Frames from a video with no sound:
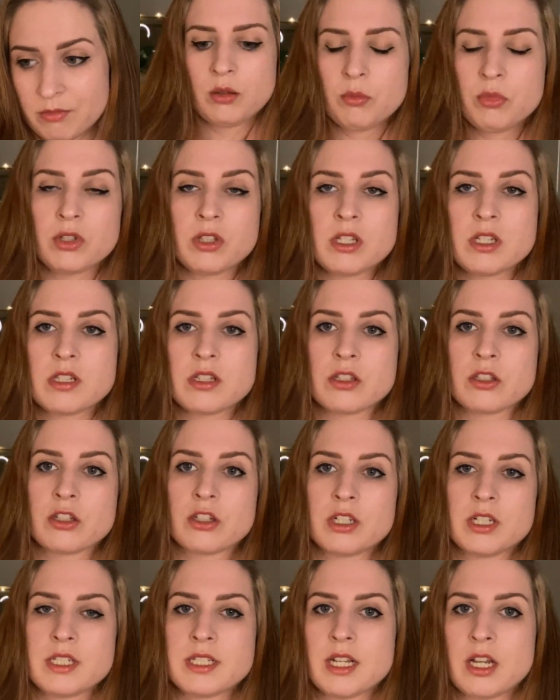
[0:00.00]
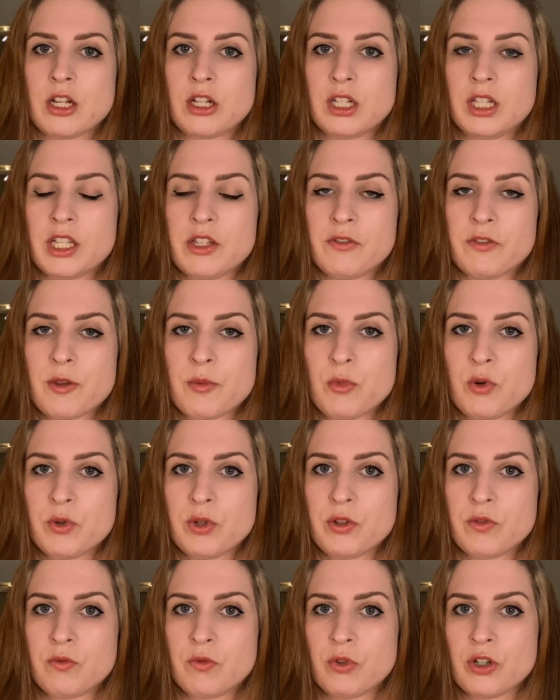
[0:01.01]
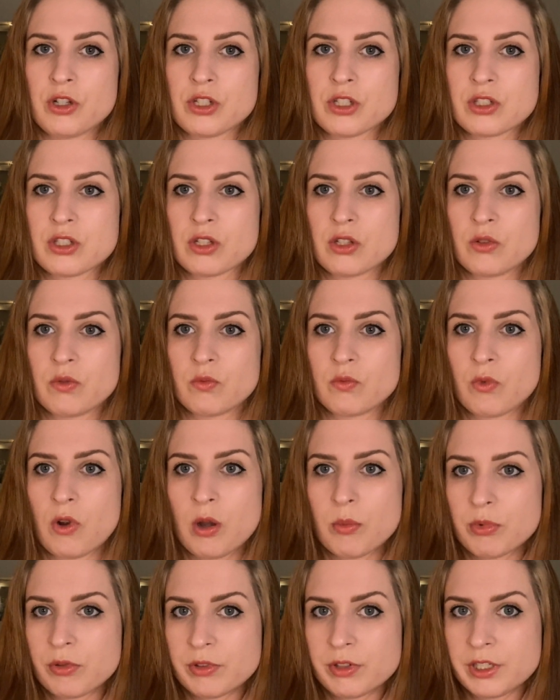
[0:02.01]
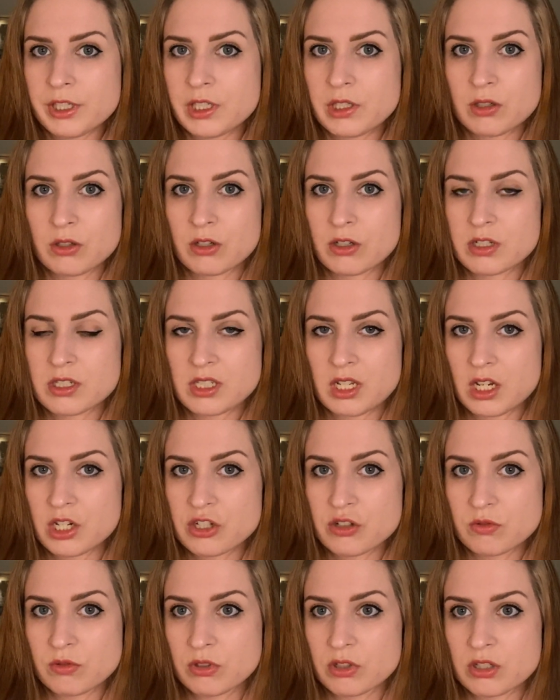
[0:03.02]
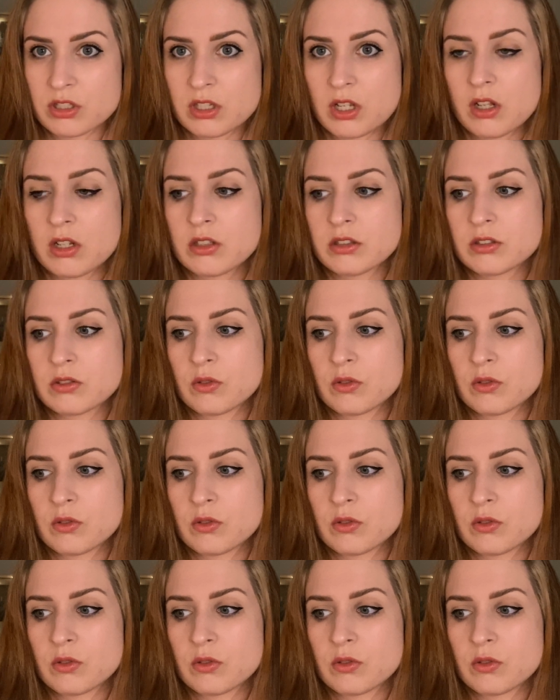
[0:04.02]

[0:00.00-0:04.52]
Police still couldn't tell if the motive was robbery or sexual assault,